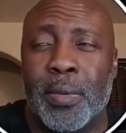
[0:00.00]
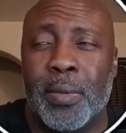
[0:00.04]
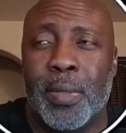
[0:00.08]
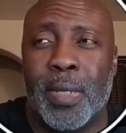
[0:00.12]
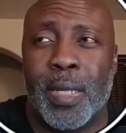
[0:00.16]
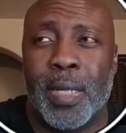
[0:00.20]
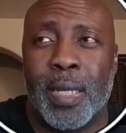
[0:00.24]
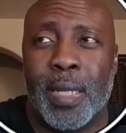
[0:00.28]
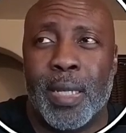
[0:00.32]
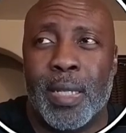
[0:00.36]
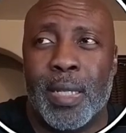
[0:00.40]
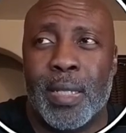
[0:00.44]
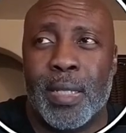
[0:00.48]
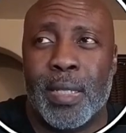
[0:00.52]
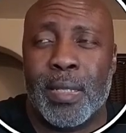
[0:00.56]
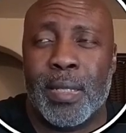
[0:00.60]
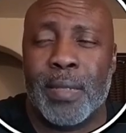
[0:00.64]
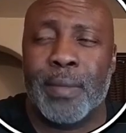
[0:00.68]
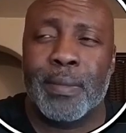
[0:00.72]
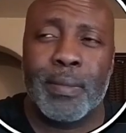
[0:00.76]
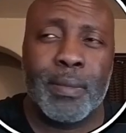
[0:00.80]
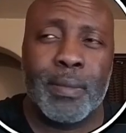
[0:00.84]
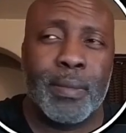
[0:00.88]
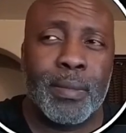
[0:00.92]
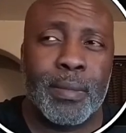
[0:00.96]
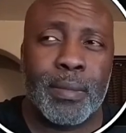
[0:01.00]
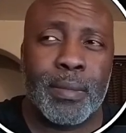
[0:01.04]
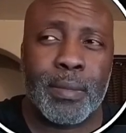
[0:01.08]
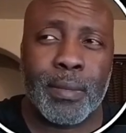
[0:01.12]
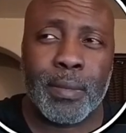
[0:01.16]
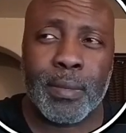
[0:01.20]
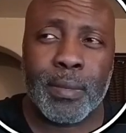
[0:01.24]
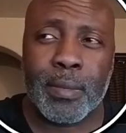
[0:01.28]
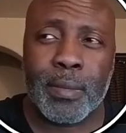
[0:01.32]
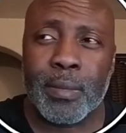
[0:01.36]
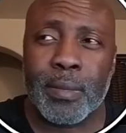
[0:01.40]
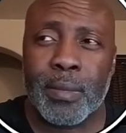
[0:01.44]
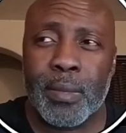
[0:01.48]
guys
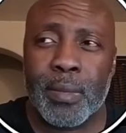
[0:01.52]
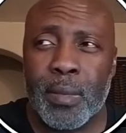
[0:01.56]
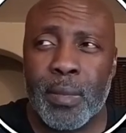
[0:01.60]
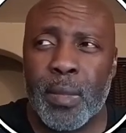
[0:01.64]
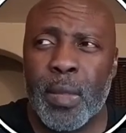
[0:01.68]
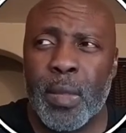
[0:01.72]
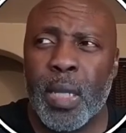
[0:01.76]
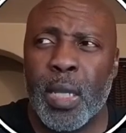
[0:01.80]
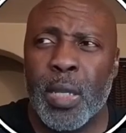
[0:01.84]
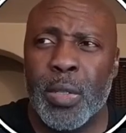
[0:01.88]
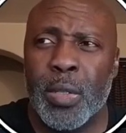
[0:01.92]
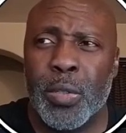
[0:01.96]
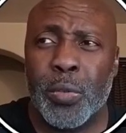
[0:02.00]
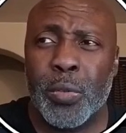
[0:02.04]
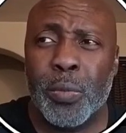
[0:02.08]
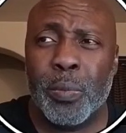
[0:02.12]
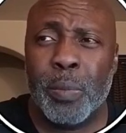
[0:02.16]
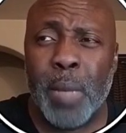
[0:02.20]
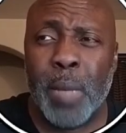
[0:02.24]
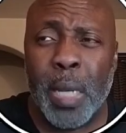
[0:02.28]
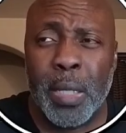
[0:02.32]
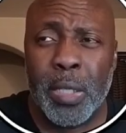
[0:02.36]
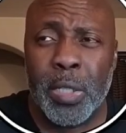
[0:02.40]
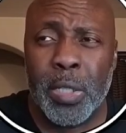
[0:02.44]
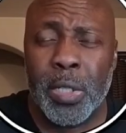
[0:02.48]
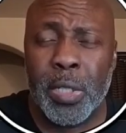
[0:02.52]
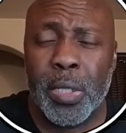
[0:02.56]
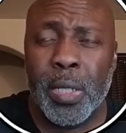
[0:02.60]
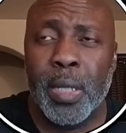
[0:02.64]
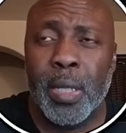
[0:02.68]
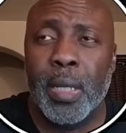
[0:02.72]
too much.